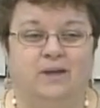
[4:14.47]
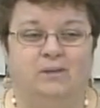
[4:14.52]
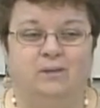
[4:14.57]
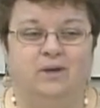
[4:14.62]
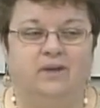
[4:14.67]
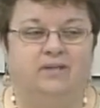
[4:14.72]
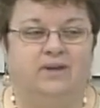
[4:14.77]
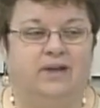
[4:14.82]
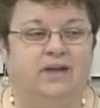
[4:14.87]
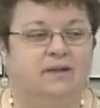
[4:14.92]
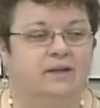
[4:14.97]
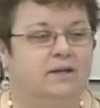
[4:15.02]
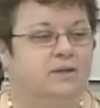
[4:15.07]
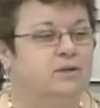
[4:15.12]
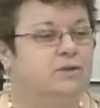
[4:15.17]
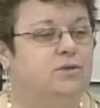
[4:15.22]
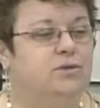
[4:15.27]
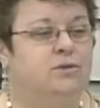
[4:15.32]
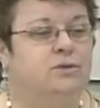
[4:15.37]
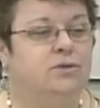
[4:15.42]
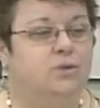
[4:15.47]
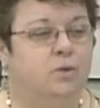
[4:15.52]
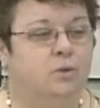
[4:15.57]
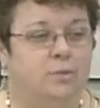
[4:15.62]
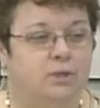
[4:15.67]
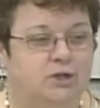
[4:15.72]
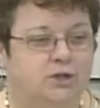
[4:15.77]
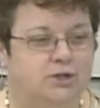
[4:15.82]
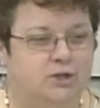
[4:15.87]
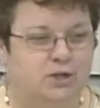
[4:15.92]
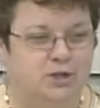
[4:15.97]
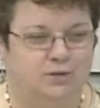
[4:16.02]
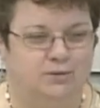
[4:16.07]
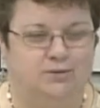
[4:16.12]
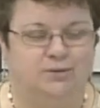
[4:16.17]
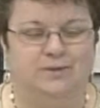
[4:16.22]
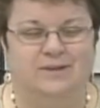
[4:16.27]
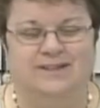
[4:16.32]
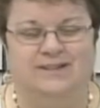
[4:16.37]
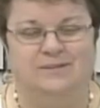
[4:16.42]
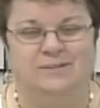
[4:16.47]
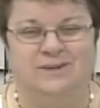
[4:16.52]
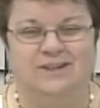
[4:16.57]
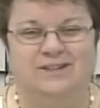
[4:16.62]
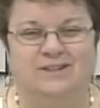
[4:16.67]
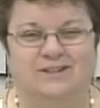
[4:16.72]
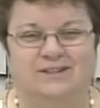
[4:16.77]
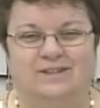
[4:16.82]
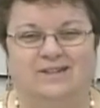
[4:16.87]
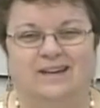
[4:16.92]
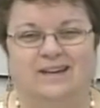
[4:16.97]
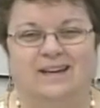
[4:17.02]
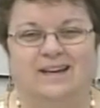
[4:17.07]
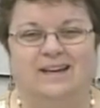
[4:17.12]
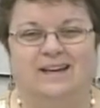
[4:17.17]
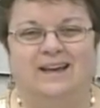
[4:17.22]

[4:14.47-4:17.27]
We've had so much snow this winter